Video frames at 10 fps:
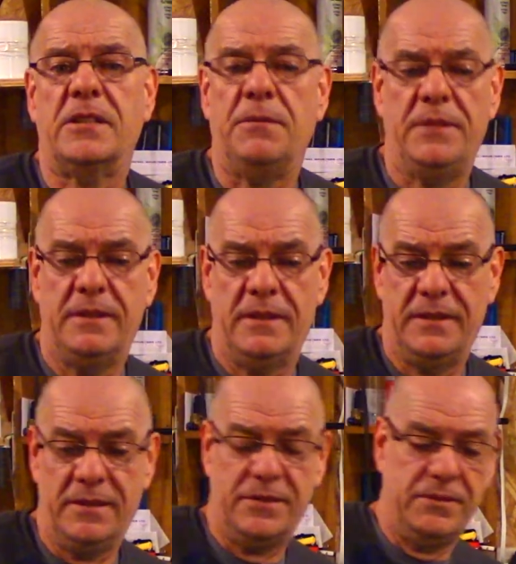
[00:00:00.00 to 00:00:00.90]
I've been, you
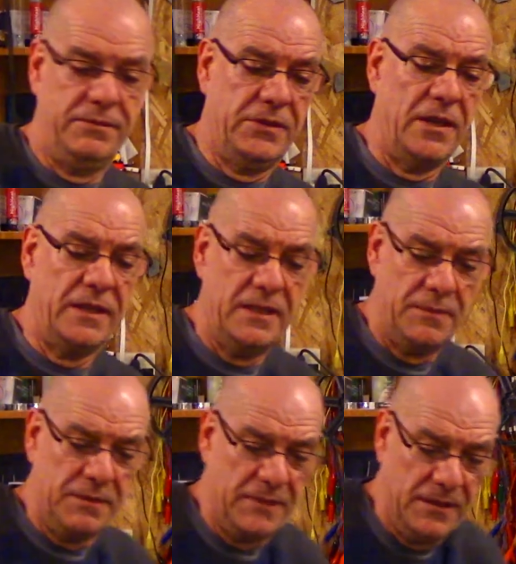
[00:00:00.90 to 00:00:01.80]
know, talking
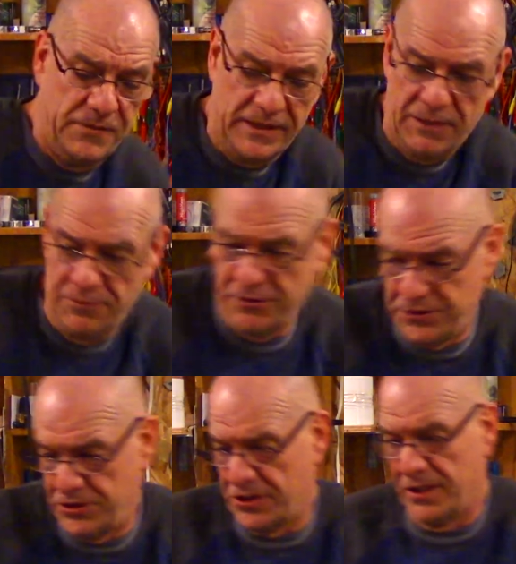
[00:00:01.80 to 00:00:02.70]
about, matter of fact, I was
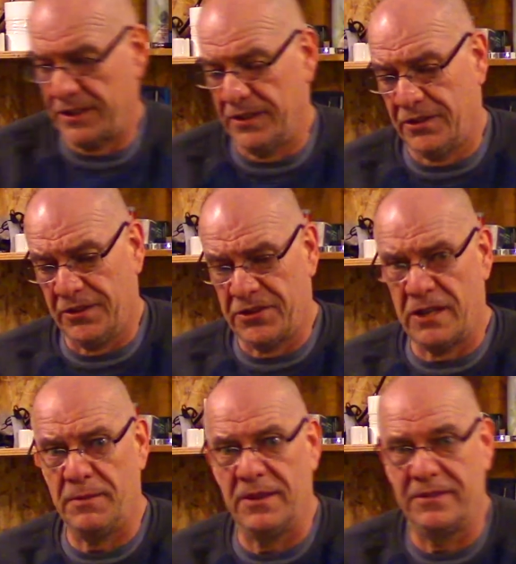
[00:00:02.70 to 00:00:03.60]
just talking to a
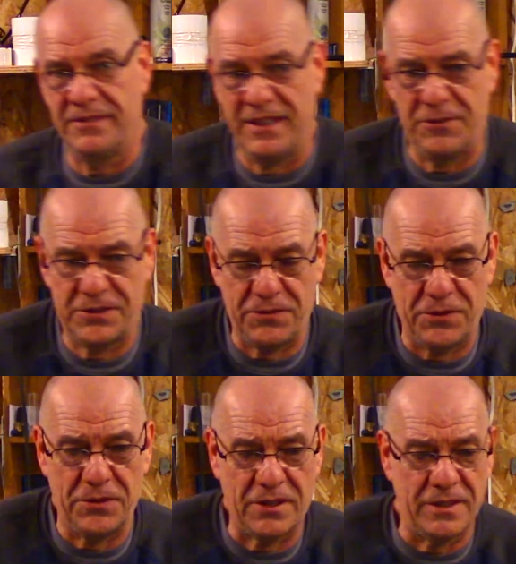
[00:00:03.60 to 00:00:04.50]
gentleman, that was the
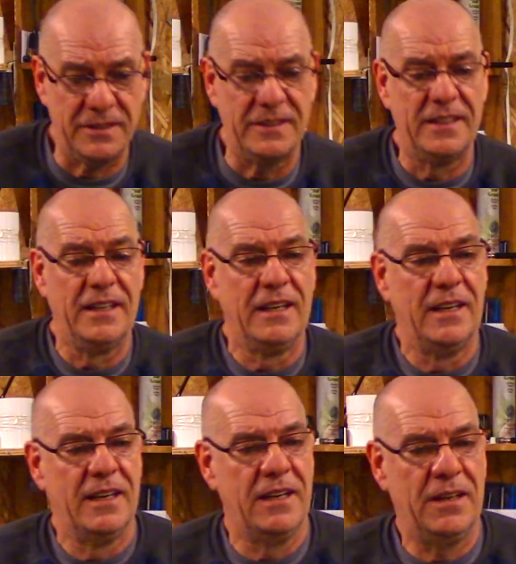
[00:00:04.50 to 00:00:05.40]
phone call,
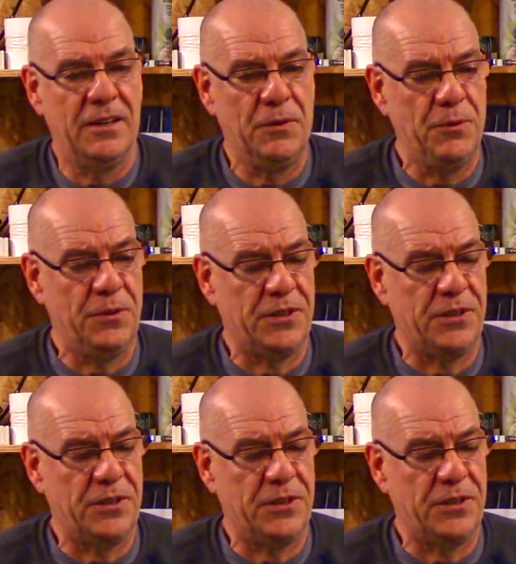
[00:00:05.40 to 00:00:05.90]
we're